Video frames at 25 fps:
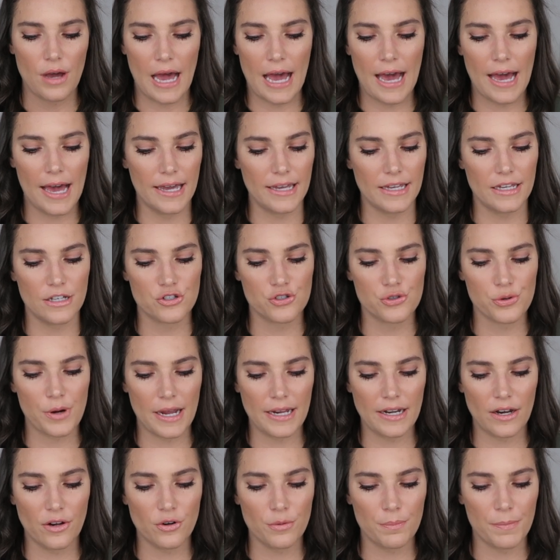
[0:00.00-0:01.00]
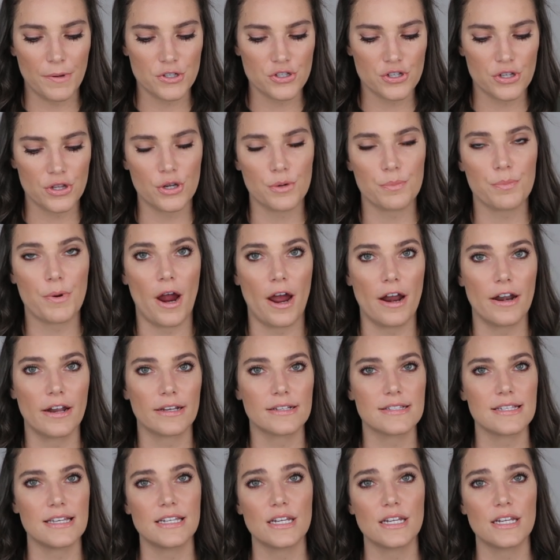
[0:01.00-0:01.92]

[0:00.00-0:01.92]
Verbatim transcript: I tried out a bunch of their products.